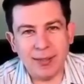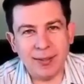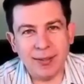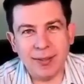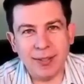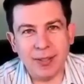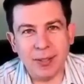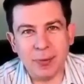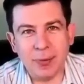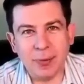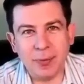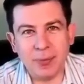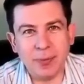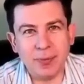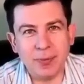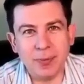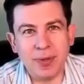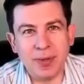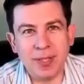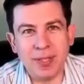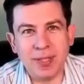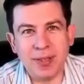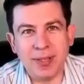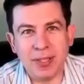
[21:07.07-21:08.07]
you know,
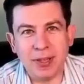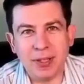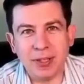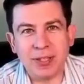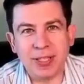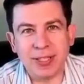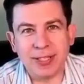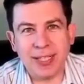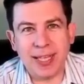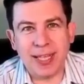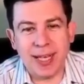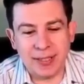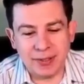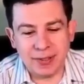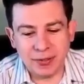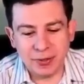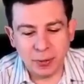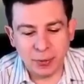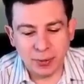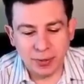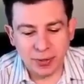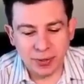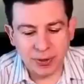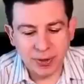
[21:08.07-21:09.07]
they, they looked at cats
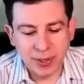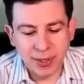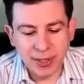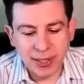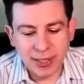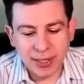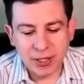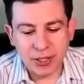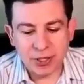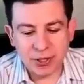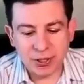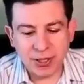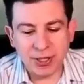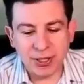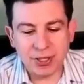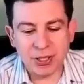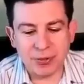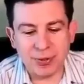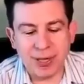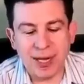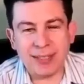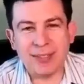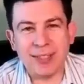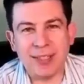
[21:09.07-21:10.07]
who were inter-
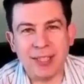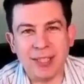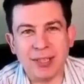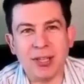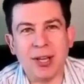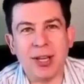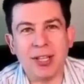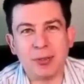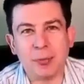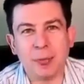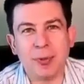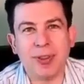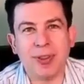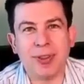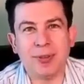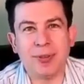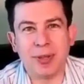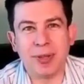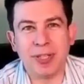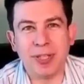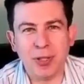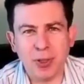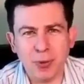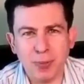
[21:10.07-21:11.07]
interacted a lot with
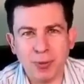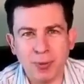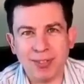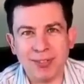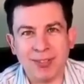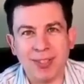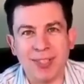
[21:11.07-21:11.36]
with humans,